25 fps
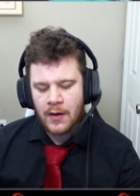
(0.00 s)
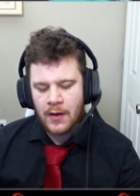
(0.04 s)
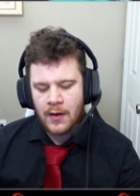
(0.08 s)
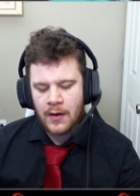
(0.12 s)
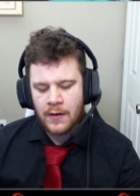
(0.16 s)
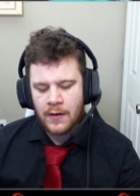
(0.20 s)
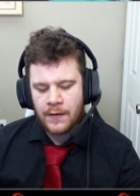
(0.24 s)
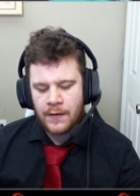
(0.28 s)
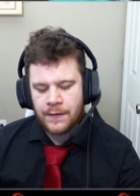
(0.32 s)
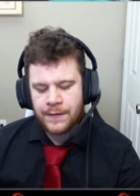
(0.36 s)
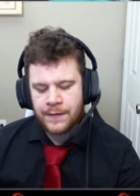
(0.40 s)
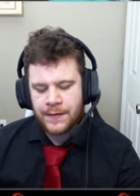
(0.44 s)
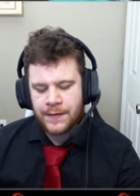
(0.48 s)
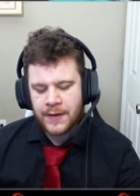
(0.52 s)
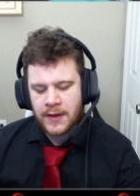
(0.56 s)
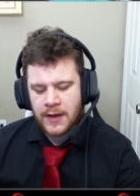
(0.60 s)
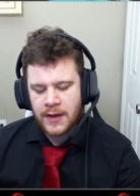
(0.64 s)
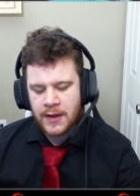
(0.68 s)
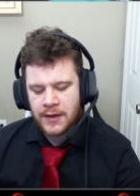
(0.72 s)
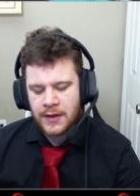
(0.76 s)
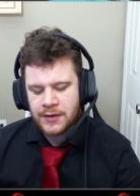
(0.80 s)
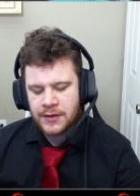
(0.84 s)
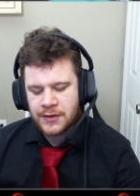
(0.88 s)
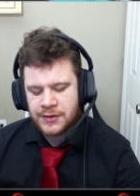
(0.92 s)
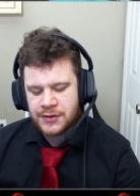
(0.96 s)

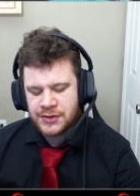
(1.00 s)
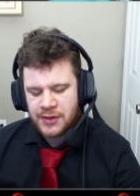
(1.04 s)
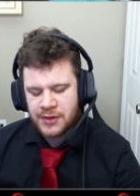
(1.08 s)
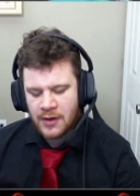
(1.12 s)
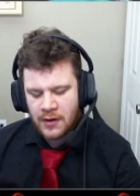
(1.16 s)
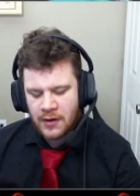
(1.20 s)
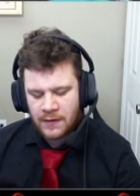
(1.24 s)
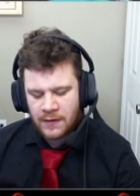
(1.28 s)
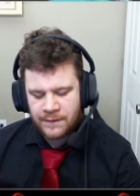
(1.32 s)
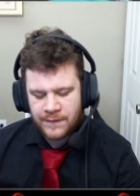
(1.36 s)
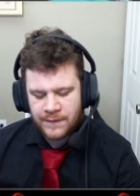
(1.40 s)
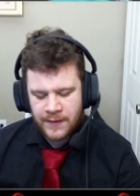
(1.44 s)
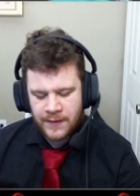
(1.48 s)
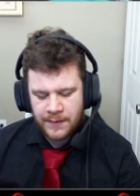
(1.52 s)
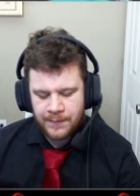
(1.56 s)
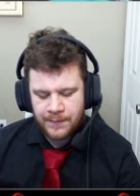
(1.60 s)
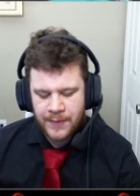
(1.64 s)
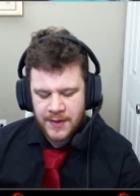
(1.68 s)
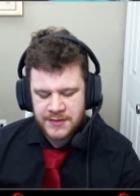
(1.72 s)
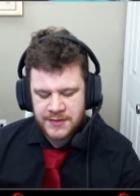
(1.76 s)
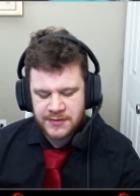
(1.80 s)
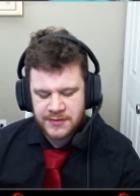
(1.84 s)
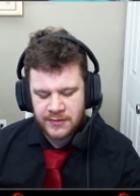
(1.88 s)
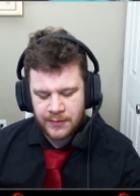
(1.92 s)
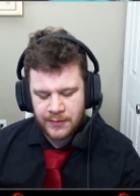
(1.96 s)
the geography
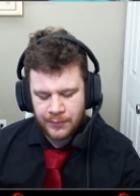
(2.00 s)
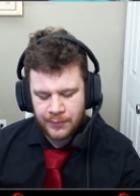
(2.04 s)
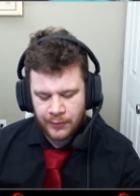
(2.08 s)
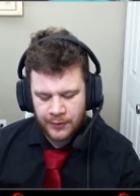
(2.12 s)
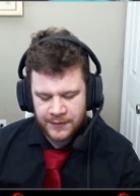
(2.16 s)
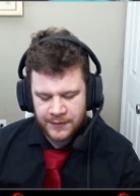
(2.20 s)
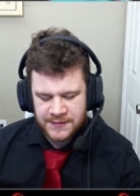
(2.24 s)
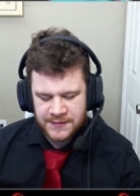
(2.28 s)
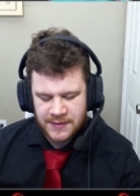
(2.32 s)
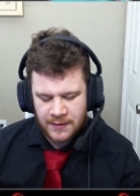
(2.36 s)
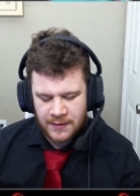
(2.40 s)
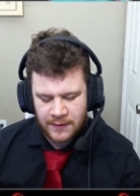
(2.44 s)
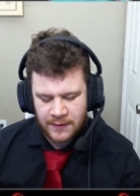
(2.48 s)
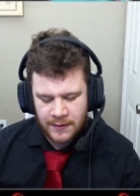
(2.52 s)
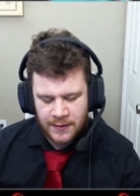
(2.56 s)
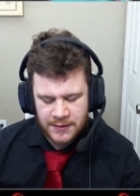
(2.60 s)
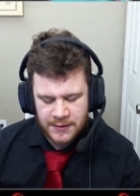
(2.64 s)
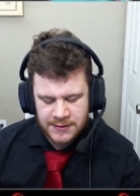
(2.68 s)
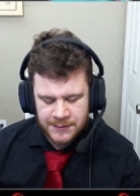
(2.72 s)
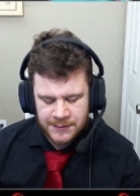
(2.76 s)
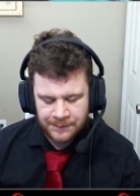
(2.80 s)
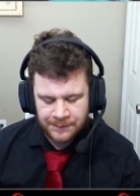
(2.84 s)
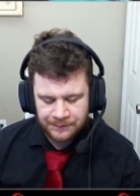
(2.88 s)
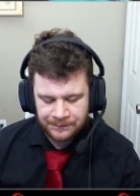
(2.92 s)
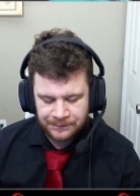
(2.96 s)
basically boils down to
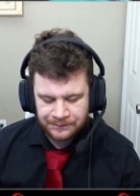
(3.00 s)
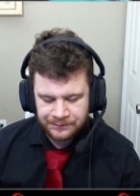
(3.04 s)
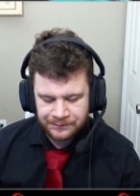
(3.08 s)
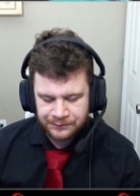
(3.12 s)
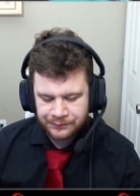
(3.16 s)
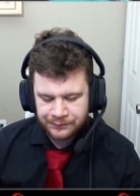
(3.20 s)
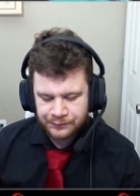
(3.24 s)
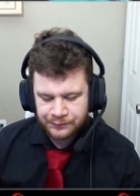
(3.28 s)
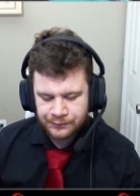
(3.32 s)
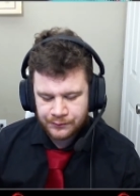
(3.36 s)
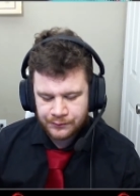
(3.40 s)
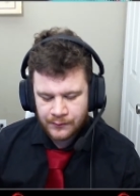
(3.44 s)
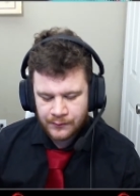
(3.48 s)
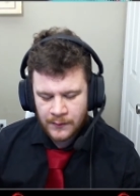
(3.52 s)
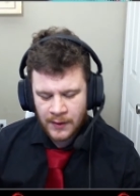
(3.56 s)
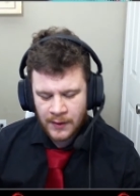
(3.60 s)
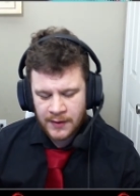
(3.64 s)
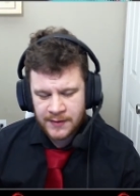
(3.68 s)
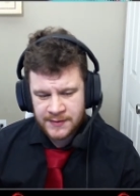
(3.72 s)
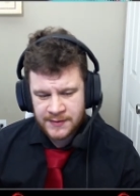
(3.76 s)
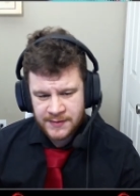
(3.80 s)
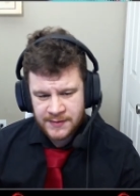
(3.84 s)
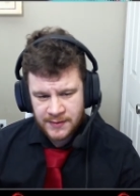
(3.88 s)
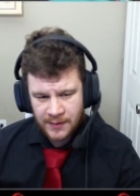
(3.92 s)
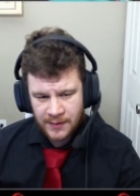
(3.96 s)
this.
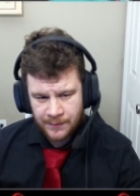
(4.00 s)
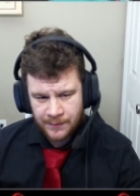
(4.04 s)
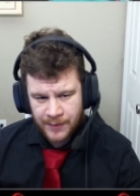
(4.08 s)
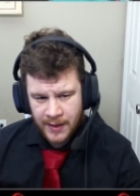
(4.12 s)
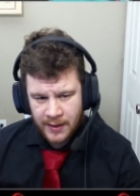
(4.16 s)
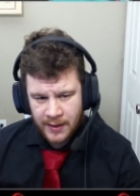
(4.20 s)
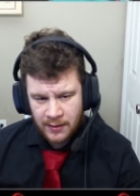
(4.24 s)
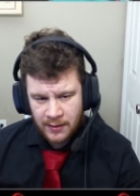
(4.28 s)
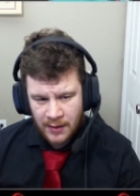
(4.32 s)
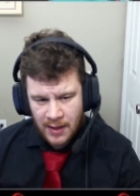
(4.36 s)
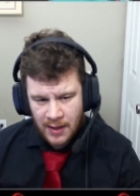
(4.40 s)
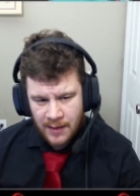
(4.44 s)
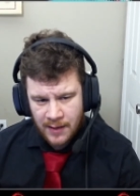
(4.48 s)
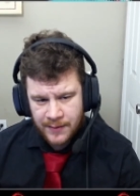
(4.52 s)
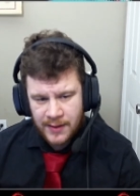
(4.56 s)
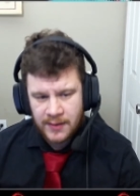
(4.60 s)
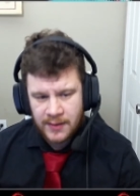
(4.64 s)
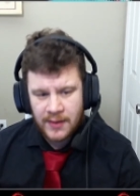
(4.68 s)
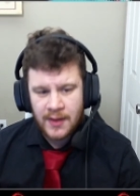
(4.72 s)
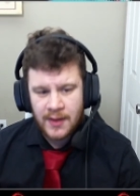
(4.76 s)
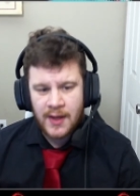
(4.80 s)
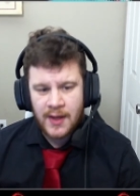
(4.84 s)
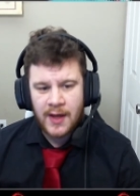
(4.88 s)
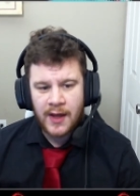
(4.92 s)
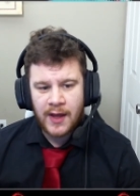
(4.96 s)
By climate,
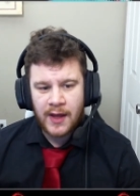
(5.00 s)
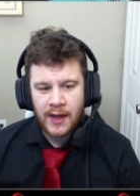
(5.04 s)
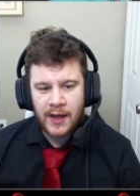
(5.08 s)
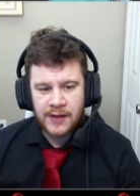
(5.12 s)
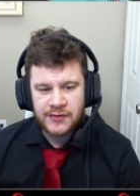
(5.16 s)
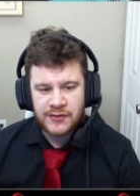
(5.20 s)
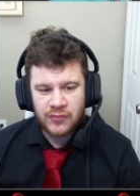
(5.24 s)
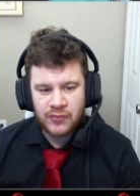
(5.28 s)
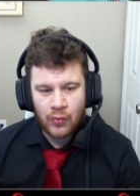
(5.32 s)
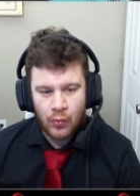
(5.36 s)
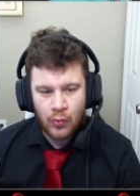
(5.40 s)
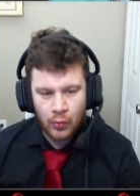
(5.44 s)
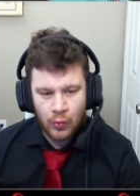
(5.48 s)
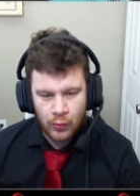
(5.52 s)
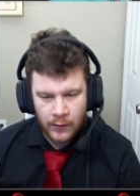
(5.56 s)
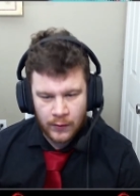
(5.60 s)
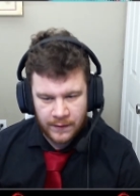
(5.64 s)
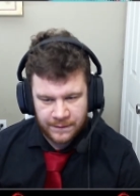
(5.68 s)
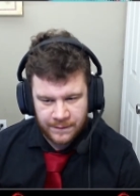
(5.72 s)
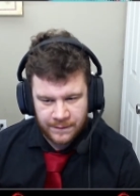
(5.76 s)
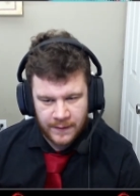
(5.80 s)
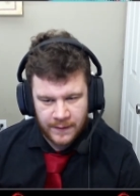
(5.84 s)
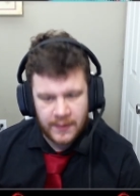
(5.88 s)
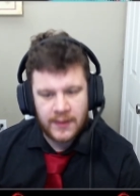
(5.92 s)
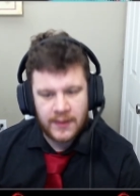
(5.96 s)
it's
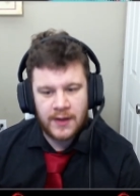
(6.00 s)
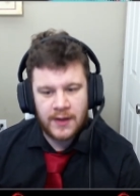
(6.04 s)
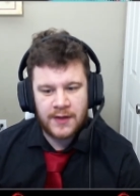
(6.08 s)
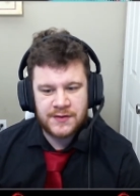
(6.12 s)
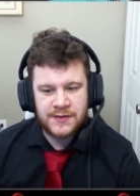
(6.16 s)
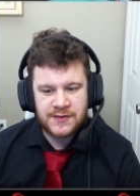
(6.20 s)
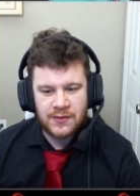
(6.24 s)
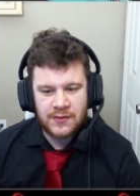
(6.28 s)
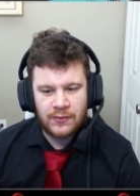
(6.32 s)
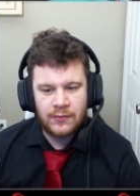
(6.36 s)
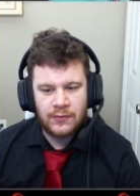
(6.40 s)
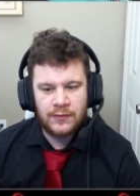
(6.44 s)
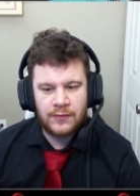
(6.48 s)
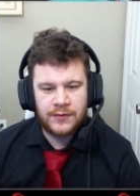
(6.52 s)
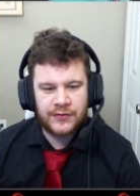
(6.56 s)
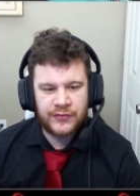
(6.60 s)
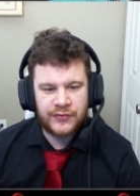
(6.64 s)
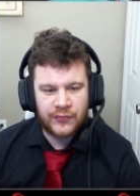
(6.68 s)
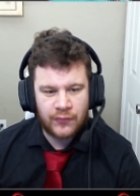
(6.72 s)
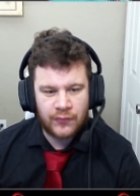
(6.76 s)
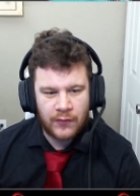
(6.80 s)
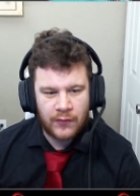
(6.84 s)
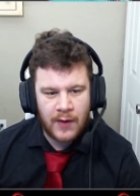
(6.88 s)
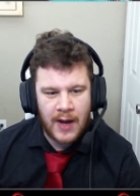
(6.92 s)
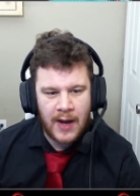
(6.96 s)
horrific. It's cold as
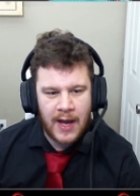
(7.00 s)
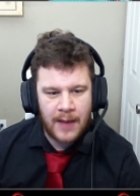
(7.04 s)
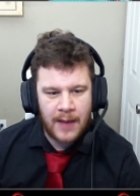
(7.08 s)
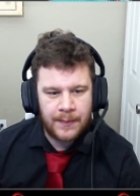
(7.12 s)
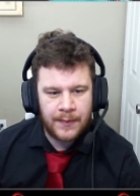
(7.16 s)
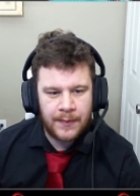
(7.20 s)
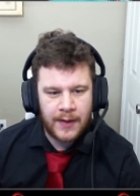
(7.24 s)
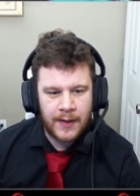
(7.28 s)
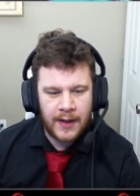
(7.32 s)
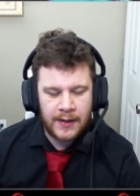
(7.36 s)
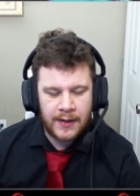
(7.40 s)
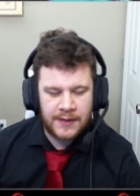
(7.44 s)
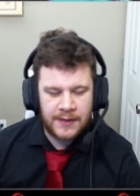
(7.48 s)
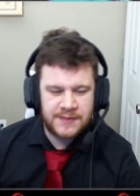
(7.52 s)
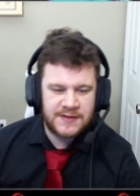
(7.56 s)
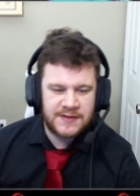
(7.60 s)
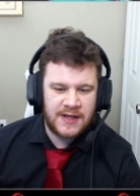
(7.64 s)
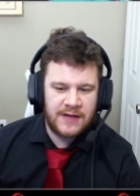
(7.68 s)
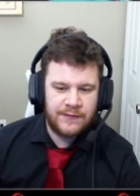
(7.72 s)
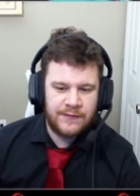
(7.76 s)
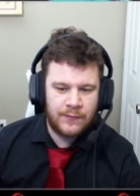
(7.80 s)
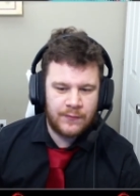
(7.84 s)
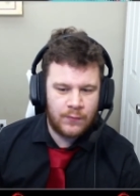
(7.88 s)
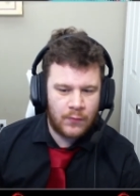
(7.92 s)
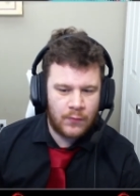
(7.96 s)
crap, and it's
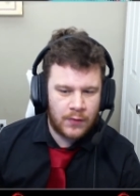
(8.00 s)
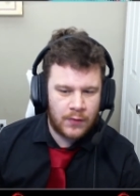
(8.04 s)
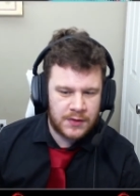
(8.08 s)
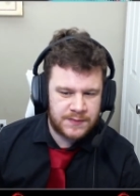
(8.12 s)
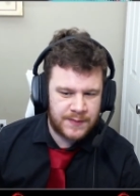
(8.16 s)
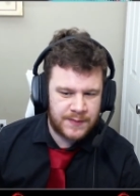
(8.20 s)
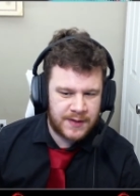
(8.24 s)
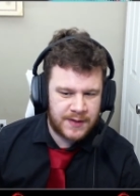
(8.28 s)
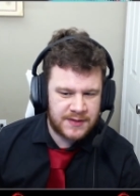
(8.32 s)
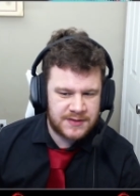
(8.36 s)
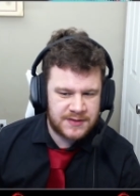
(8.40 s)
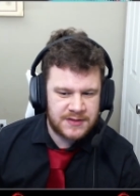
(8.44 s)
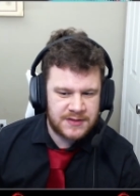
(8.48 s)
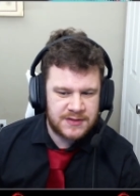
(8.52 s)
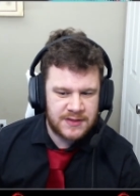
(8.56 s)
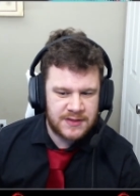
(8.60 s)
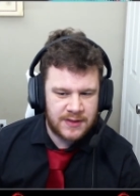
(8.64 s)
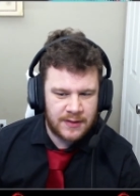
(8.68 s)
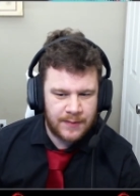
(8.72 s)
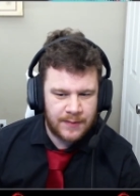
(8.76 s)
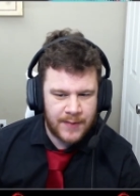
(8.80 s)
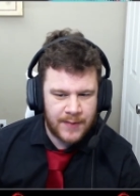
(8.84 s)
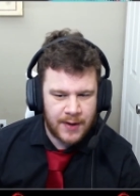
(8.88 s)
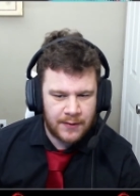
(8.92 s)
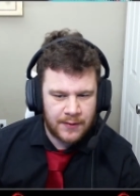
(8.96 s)
even worse because it's
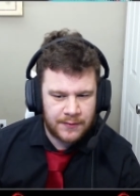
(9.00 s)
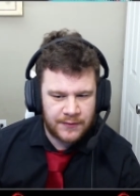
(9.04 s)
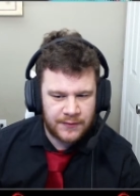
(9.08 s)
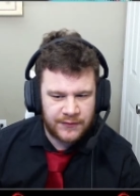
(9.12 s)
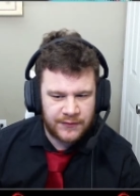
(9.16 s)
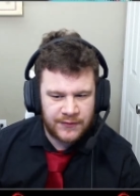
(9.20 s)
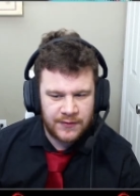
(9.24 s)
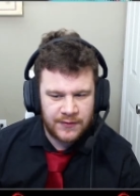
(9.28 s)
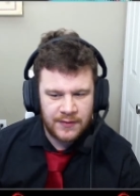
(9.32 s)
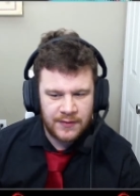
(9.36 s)
in the mountains.